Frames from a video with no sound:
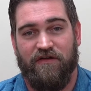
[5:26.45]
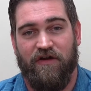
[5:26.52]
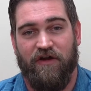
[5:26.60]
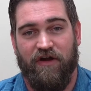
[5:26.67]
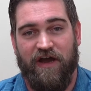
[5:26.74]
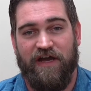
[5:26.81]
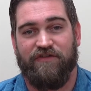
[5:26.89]

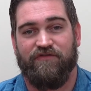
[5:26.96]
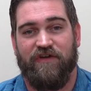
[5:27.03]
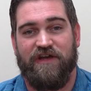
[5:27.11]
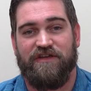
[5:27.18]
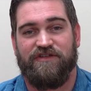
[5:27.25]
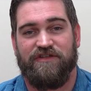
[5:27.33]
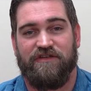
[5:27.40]
our
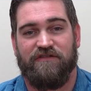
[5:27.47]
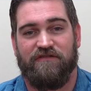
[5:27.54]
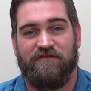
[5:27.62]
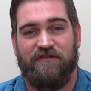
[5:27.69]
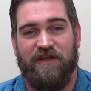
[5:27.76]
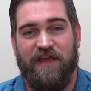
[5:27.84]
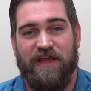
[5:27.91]
hydration,
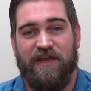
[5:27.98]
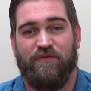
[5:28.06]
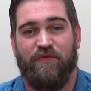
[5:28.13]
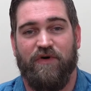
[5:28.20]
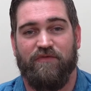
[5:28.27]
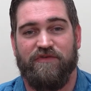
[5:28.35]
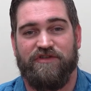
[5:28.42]
and
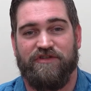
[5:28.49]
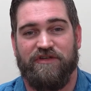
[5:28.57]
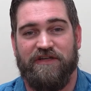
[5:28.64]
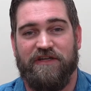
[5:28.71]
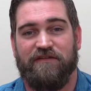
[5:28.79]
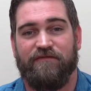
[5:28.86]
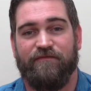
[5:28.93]
what we should
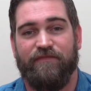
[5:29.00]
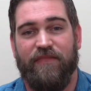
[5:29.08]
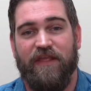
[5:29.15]
eat.